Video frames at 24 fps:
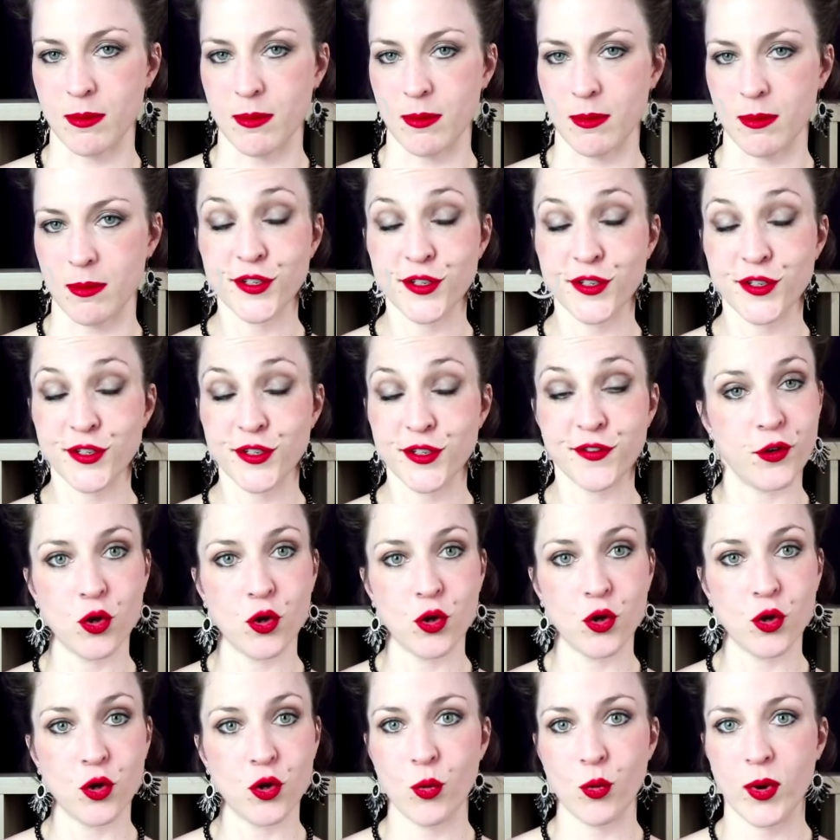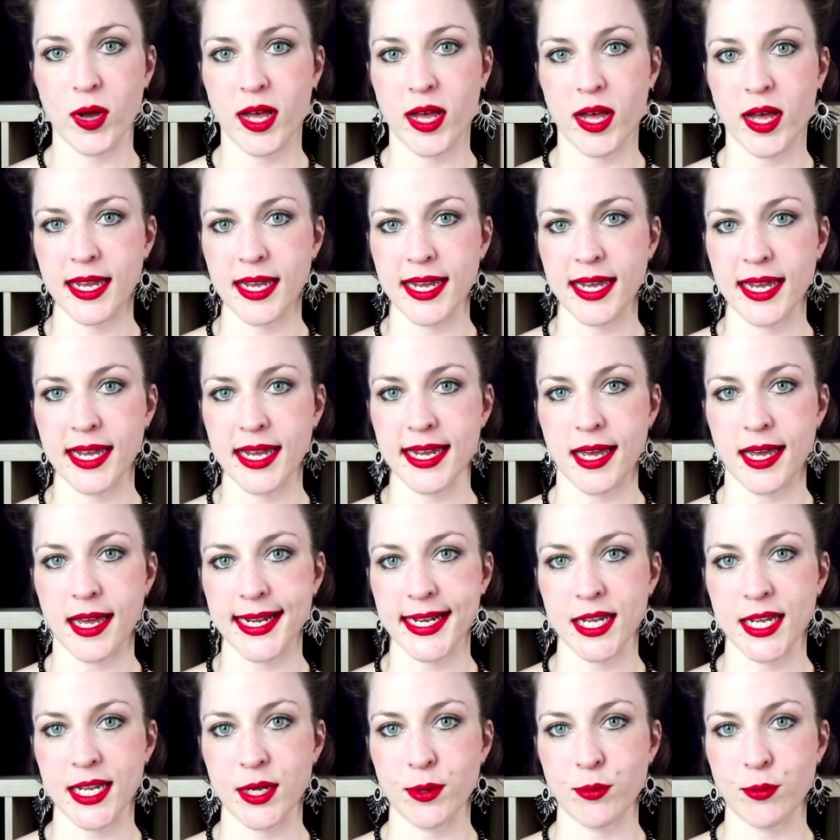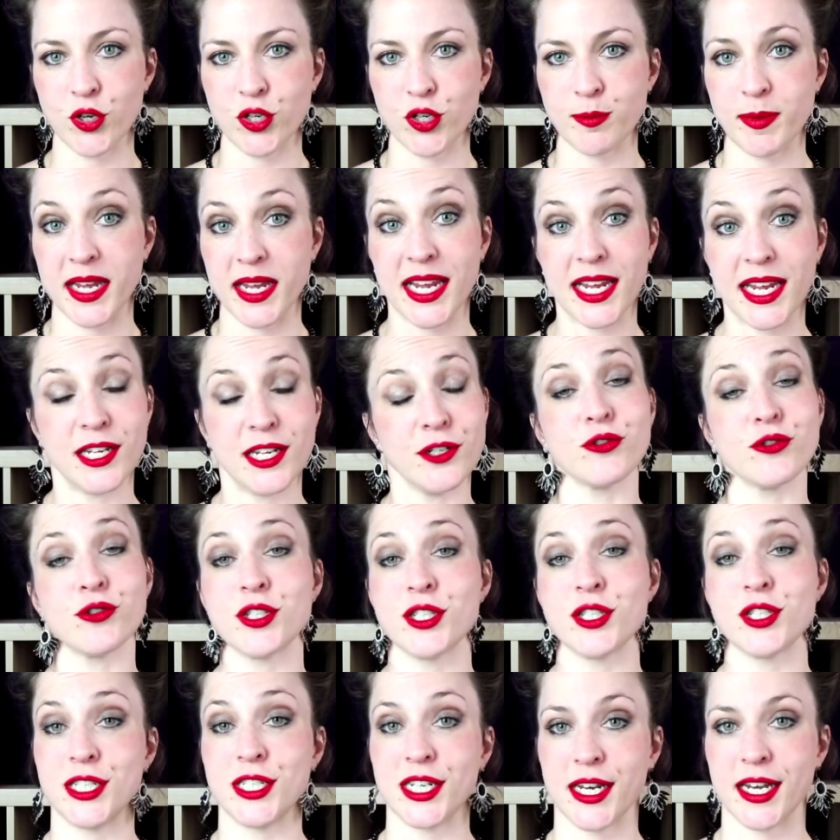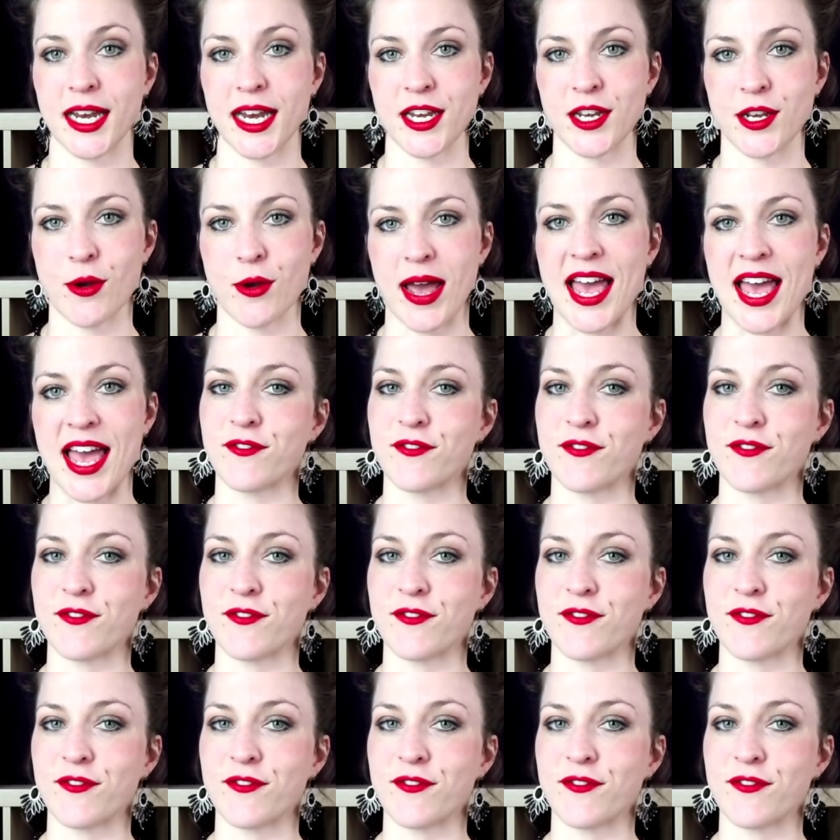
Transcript: full well he likely won't be interested in your average Jane, which